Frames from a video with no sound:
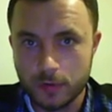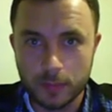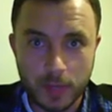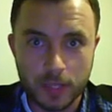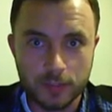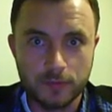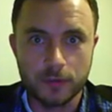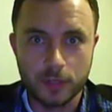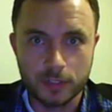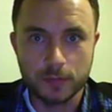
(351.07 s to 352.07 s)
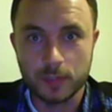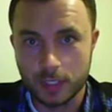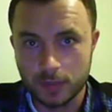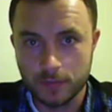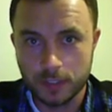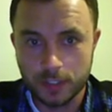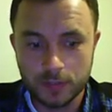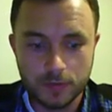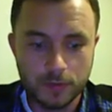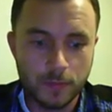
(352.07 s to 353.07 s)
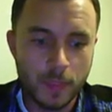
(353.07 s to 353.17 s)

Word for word: create patches for your custom site definition.